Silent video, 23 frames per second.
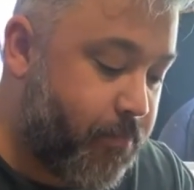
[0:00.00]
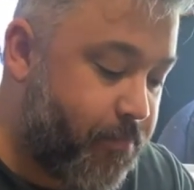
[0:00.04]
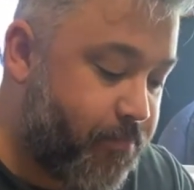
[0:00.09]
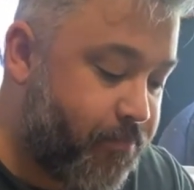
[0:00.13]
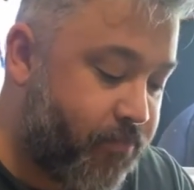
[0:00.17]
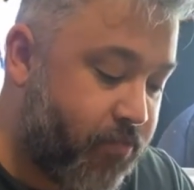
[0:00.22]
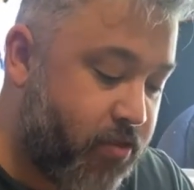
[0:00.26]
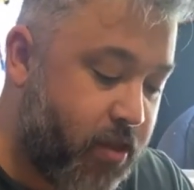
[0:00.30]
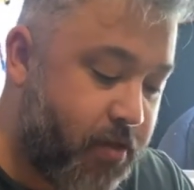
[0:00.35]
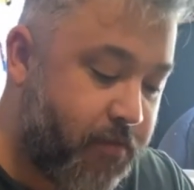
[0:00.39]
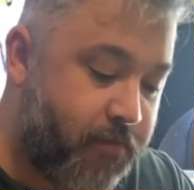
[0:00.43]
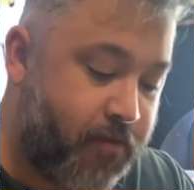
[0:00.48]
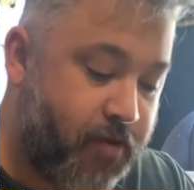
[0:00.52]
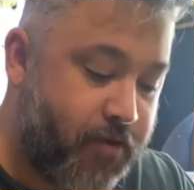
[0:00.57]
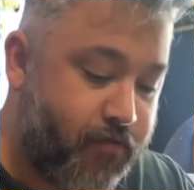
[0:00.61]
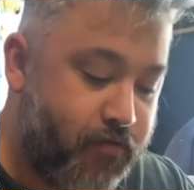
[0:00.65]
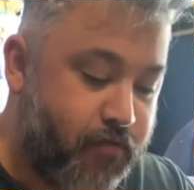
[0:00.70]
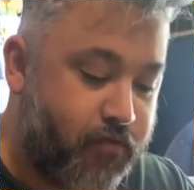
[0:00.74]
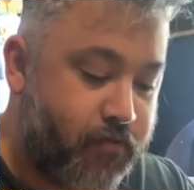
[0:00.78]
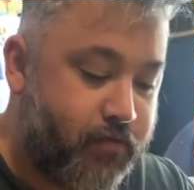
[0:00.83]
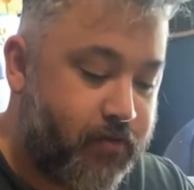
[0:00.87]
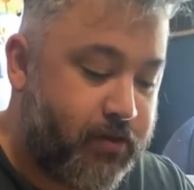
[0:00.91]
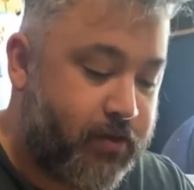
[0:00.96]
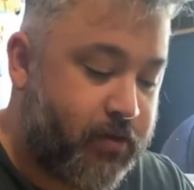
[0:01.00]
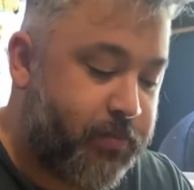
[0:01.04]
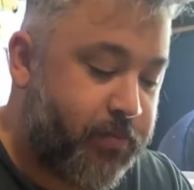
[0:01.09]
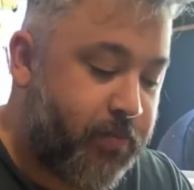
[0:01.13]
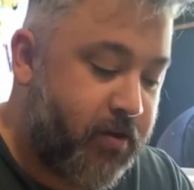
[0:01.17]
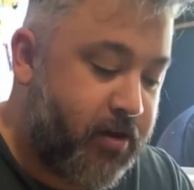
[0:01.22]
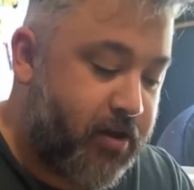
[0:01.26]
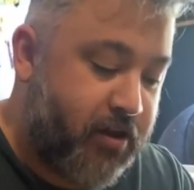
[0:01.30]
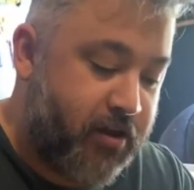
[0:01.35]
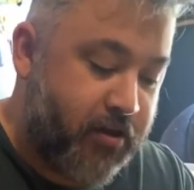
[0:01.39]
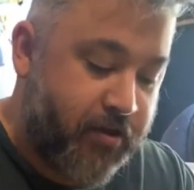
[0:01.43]
The flavor of it's pretty
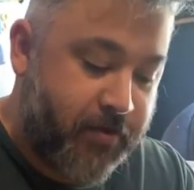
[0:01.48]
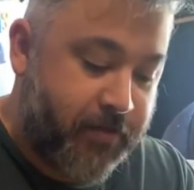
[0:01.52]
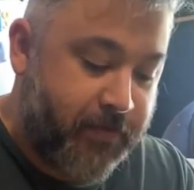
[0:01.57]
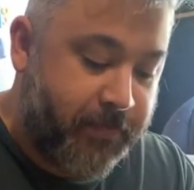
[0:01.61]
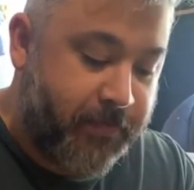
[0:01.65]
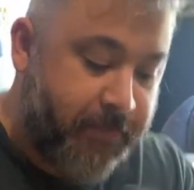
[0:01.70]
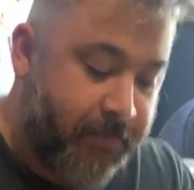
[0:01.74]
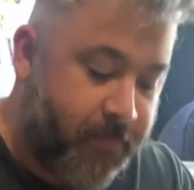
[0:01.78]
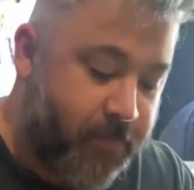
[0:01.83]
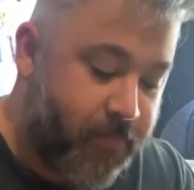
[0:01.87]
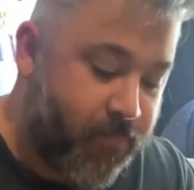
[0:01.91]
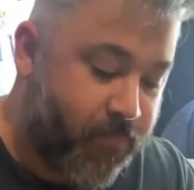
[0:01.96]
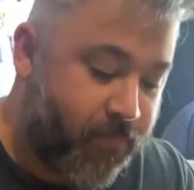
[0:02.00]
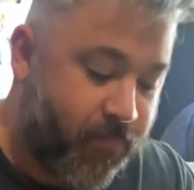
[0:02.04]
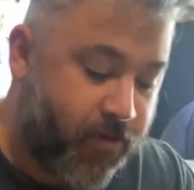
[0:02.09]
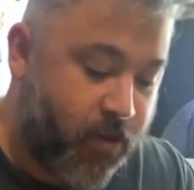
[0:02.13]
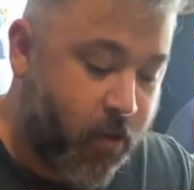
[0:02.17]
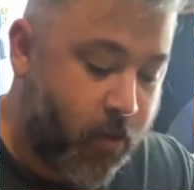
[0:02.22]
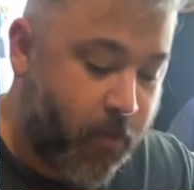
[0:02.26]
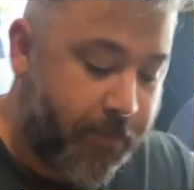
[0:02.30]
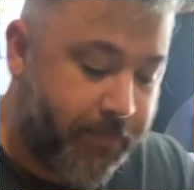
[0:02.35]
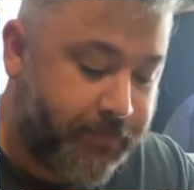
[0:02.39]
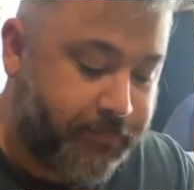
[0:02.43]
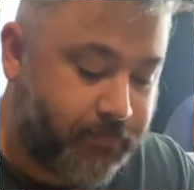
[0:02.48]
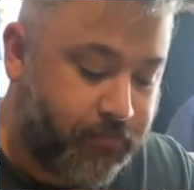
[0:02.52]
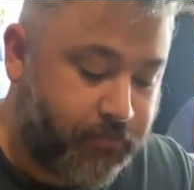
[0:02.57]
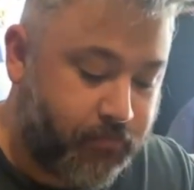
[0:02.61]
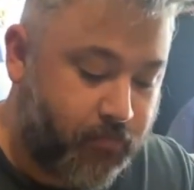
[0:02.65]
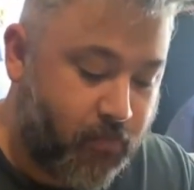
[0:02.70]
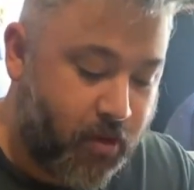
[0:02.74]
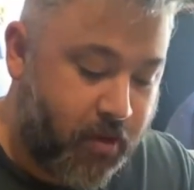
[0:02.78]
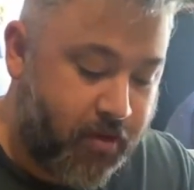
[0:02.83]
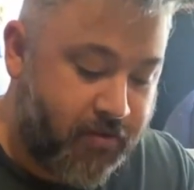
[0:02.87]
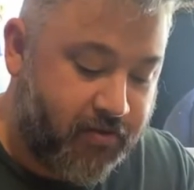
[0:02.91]
good.
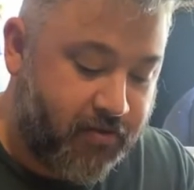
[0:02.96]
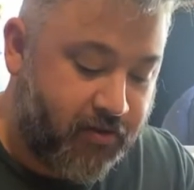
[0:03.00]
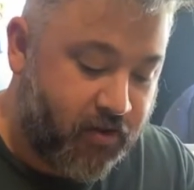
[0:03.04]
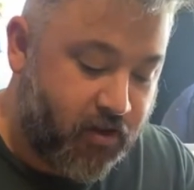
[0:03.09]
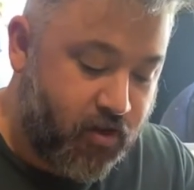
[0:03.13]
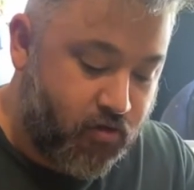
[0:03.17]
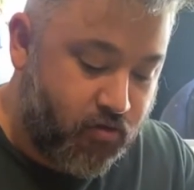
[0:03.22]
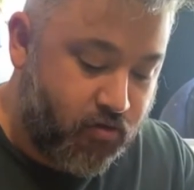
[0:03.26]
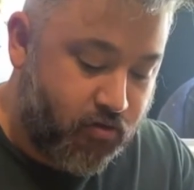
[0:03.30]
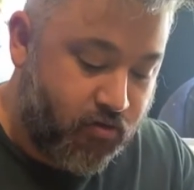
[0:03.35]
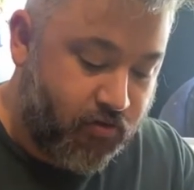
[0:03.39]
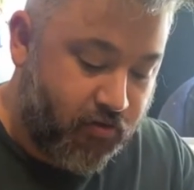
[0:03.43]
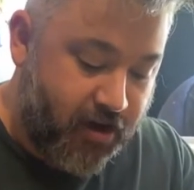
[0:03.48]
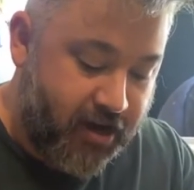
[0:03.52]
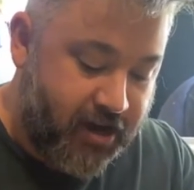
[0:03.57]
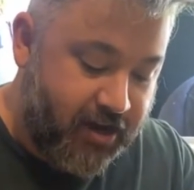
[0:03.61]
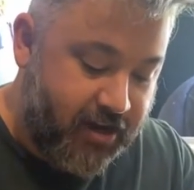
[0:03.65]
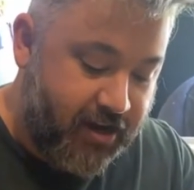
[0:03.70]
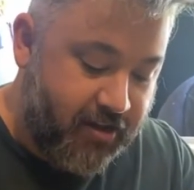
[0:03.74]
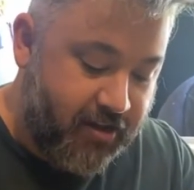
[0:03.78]
It's a little grainy.